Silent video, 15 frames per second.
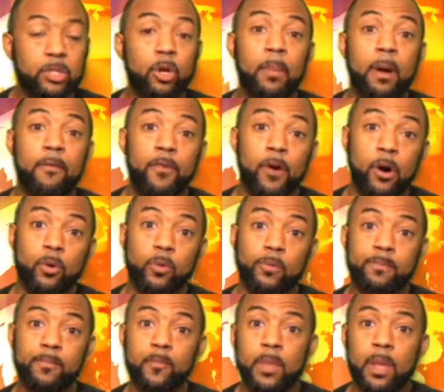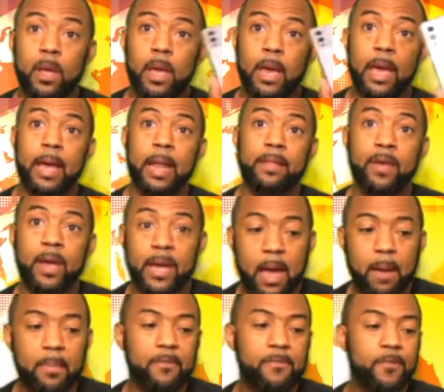my phone, and after I
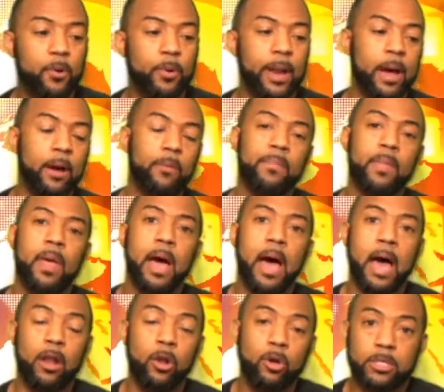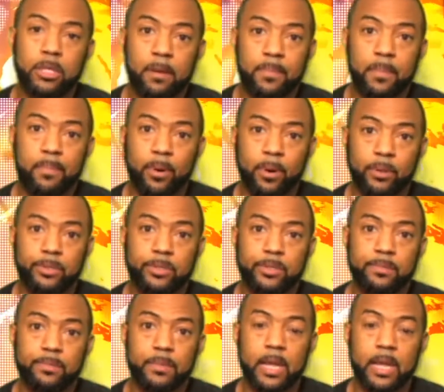got my phone out, I looked up the purse,